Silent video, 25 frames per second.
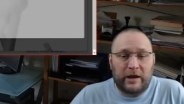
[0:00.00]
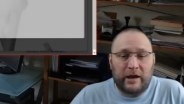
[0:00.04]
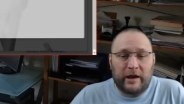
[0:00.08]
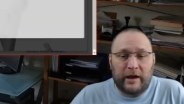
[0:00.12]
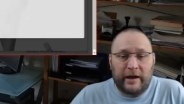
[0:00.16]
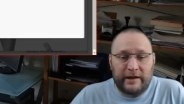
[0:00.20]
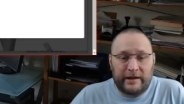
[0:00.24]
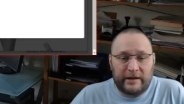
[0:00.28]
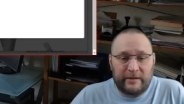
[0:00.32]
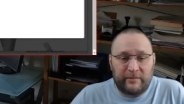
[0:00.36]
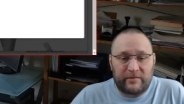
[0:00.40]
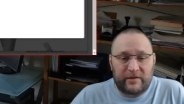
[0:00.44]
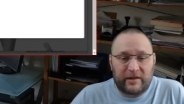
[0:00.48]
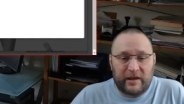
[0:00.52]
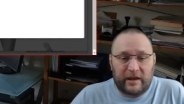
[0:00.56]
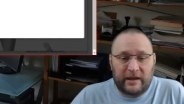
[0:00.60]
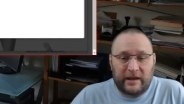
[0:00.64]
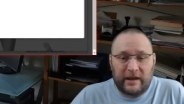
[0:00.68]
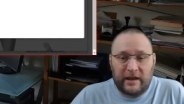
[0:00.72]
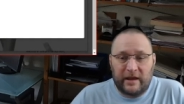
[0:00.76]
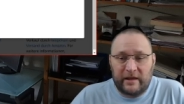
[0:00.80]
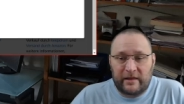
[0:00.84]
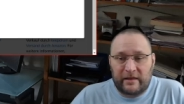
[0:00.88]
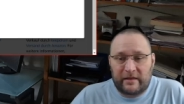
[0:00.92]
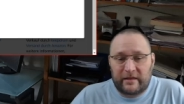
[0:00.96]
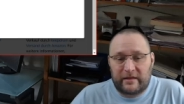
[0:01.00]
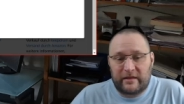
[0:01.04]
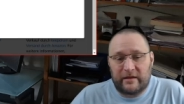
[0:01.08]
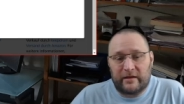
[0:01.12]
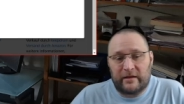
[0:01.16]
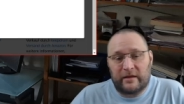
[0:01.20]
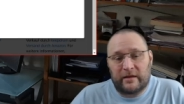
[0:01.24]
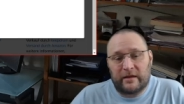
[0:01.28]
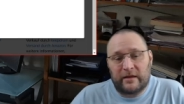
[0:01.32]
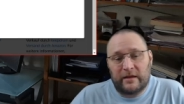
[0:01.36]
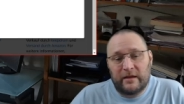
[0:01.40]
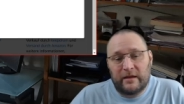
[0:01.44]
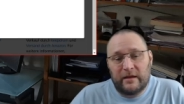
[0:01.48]
items, I guess.
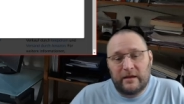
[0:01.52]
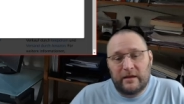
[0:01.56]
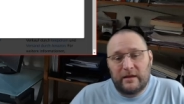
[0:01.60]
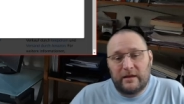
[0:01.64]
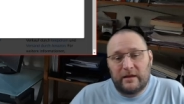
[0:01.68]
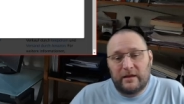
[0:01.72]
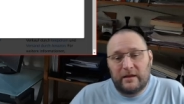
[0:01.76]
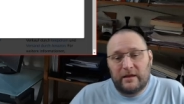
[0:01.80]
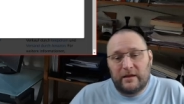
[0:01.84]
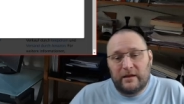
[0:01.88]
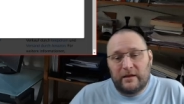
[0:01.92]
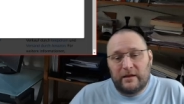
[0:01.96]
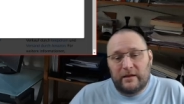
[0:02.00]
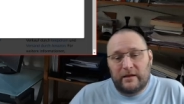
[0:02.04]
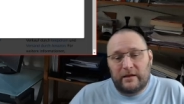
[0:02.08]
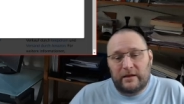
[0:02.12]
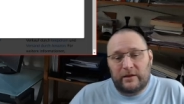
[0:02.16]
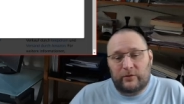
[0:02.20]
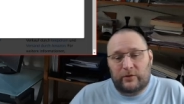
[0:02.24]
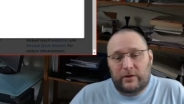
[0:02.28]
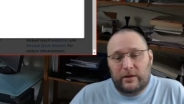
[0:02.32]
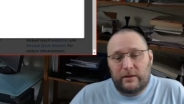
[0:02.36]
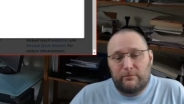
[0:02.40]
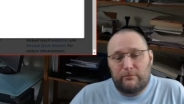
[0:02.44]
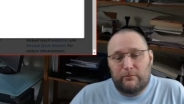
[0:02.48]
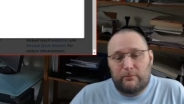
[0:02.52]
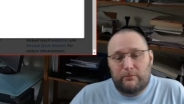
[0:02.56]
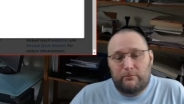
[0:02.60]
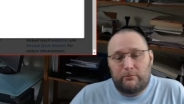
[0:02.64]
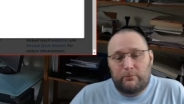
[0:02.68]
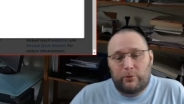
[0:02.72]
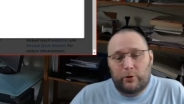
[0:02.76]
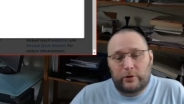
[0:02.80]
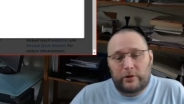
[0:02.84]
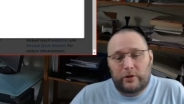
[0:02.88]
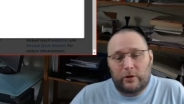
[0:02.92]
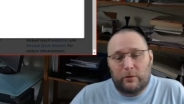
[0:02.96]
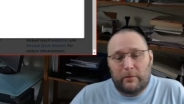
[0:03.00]
Uh, you can
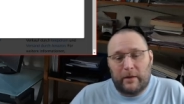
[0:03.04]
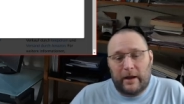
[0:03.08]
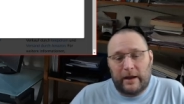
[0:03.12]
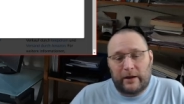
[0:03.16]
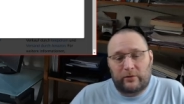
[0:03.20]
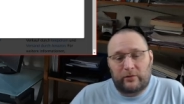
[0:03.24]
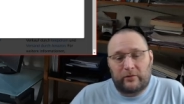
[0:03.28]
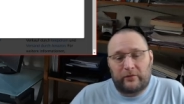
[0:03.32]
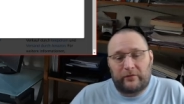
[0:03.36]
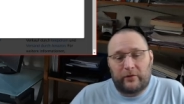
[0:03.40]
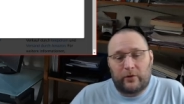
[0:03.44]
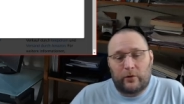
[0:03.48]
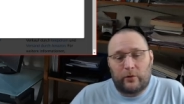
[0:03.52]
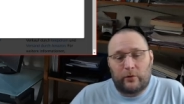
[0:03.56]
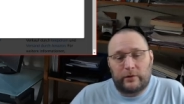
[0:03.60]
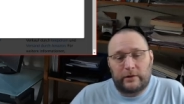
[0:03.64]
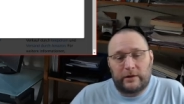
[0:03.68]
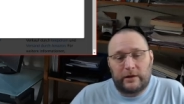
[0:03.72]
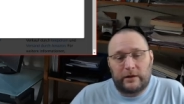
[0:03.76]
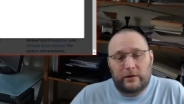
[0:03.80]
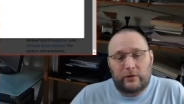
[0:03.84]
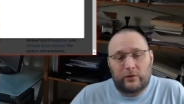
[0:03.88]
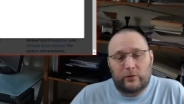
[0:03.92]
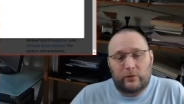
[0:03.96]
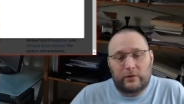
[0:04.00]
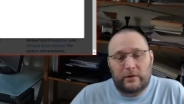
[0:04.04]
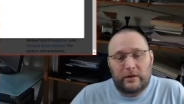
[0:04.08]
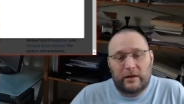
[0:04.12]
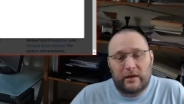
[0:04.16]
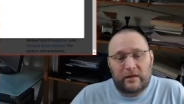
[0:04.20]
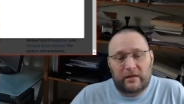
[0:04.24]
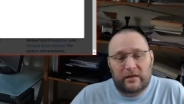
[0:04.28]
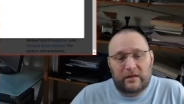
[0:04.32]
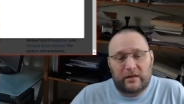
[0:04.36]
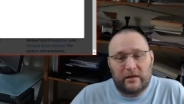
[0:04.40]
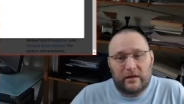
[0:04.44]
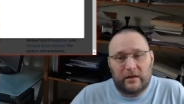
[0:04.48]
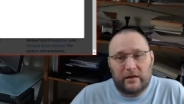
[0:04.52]
put your microphone into
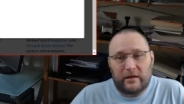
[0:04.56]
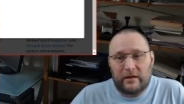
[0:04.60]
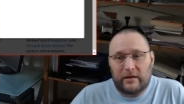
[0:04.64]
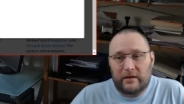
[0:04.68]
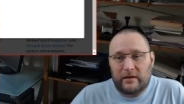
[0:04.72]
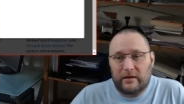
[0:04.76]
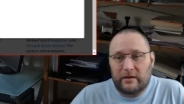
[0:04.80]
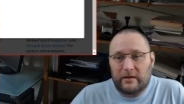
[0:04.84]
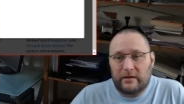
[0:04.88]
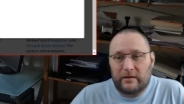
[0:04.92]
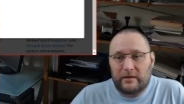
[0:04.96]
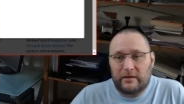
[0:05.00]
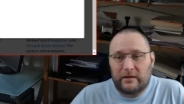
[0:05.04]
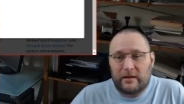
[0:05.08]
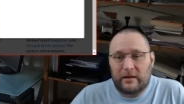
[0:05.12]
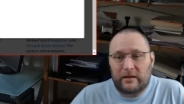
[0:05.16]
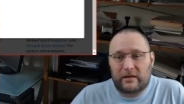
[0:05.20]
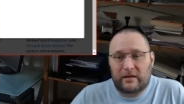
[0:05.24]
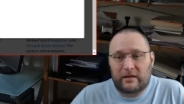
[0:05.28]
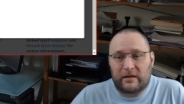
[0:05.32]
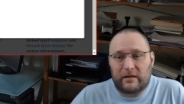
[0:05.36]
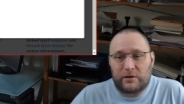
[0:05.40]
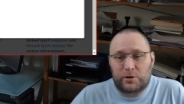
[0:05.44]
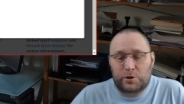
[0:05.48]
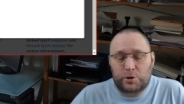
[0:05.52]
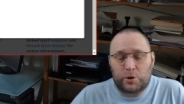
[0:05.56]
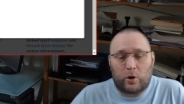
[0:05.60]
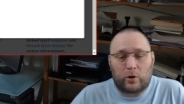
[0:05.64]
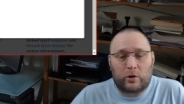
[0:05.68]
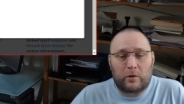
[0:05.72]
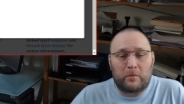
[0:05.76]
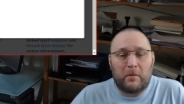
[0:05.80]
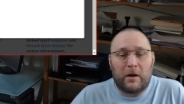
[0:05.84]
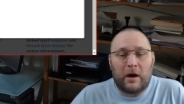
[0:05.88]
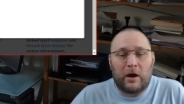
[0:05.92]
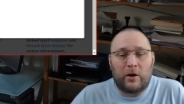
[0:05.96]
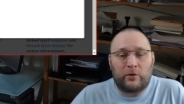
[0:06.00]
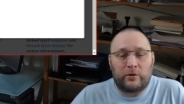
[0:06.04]
this uh, this uh,
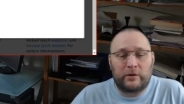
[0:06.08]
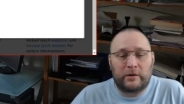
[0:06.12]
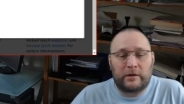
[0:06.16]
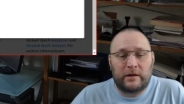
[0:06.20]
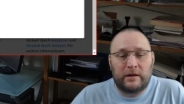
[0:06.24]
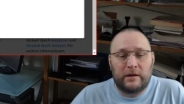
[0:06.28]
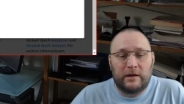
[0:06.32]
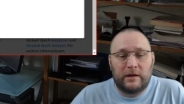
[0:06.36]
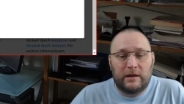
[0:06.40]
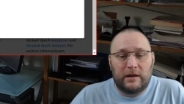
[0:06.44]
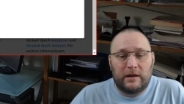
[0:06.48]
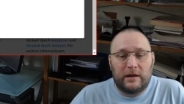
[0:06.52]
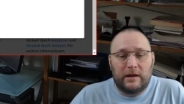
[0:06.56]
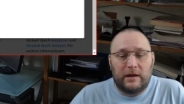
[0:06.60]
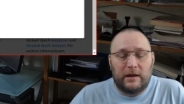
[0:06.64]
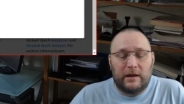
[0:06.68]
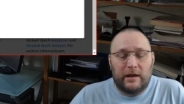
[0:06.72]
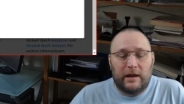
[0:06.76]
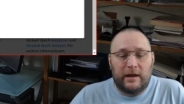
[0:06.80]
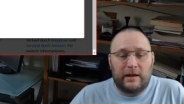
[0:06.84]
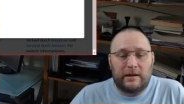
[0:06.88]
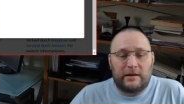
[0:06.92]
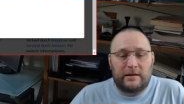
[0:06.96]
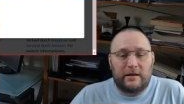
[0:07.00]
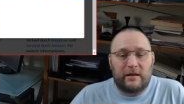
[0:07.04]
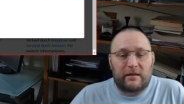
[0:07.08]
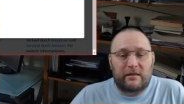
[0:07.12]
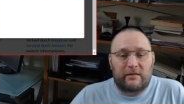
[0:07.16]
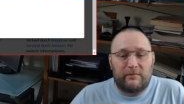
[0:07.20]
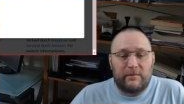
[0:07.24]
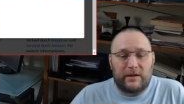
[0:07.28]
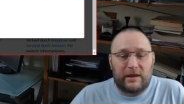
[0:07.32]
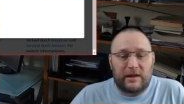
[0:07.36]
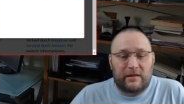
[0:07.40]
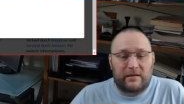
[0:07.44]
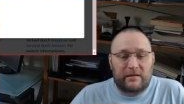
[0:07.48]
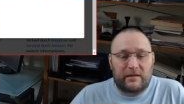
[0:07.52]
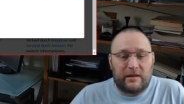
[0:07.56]
shock mount, and this
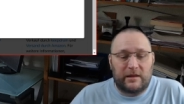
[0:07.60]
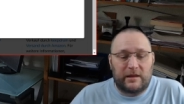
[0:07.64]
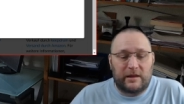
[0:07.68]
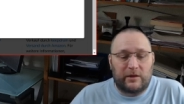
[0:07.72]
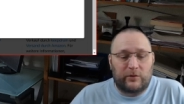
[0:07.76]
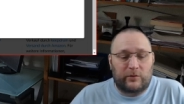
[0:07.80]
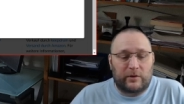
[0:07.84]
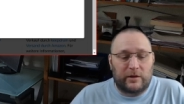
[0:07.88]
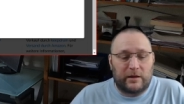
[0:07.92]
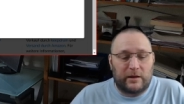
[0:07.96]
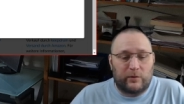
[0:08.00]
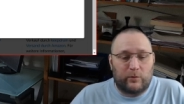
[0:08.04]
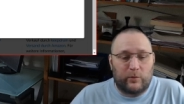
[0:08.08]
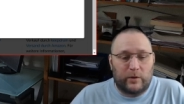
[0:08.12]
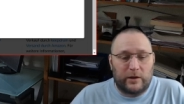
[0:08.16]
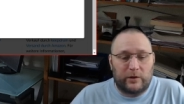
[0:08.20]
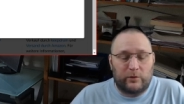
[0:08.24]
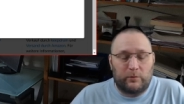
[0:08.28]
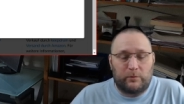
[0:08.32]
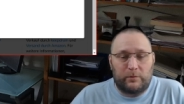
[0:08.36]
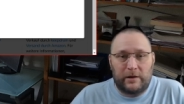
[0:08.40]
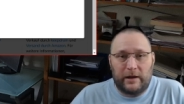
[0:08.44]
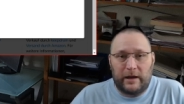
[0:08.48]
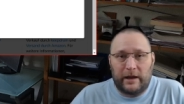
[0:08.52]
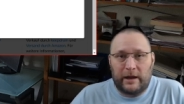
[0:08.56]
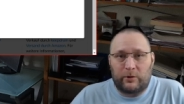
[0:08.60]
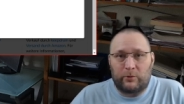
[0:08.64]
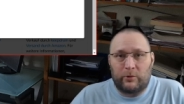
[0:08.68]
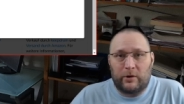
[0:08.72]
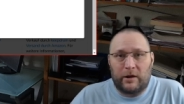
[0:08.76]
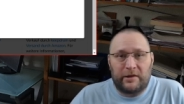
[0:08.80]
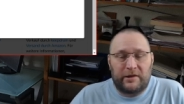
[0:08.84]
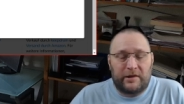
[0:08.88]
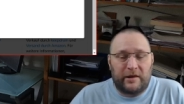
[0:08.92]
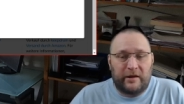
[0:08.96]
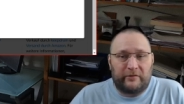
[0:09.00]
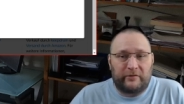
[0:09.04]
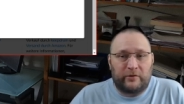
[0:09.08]
means that you can, when you play
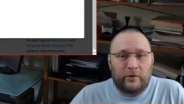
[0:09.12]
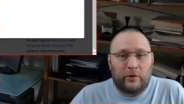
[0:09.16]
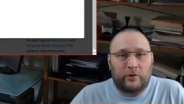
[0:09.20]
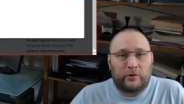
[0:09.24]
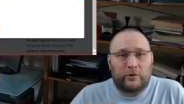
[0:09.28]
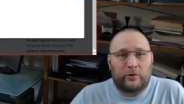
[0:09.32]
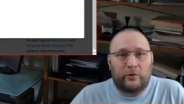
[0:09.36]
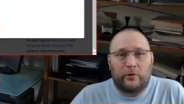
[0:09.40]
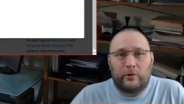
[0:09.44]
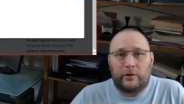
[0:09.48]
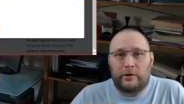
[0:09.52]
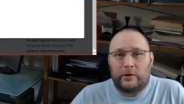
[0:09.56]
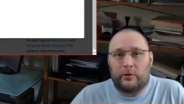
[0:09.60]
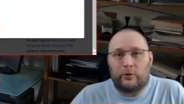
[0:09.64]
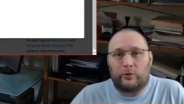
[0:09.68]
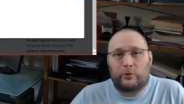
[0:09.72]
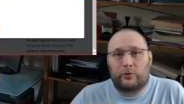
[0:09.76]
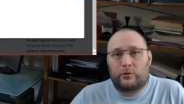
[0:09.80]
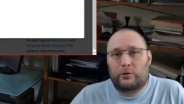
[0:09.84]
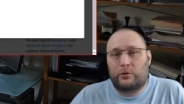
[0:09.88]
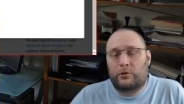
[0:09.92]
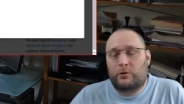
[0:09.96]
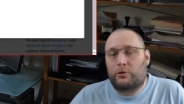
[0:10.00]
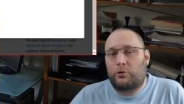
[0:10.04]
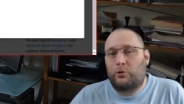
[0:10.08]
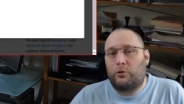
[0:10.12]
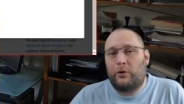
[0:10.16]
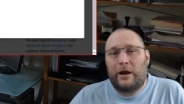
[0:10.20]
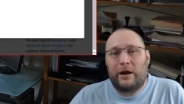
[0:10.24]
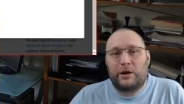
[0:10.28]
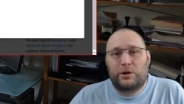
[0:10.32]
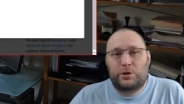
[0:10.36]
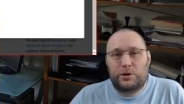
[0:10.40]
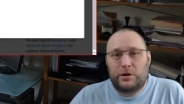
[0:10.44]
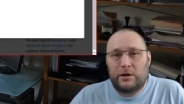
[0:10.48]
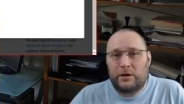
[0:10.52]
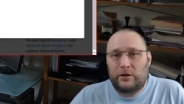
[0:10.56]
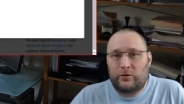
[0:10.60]
Grand Theft Auto and you
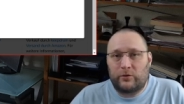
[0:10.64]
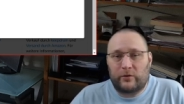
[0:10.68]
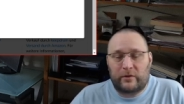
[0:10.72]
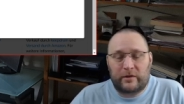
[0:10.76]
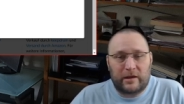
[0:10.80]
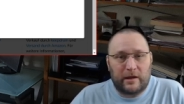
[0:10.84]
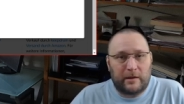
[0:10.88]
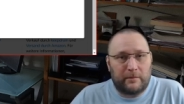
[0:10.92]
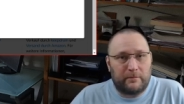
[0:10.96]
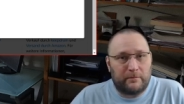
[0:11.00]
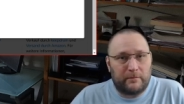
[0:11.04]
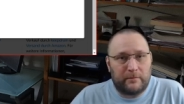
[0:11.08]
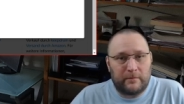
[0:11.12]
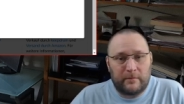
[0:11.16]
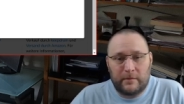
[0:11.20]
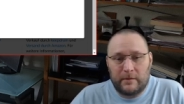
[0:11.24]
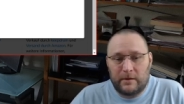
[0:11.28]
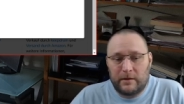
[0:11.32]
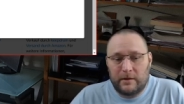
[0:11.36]
crash into some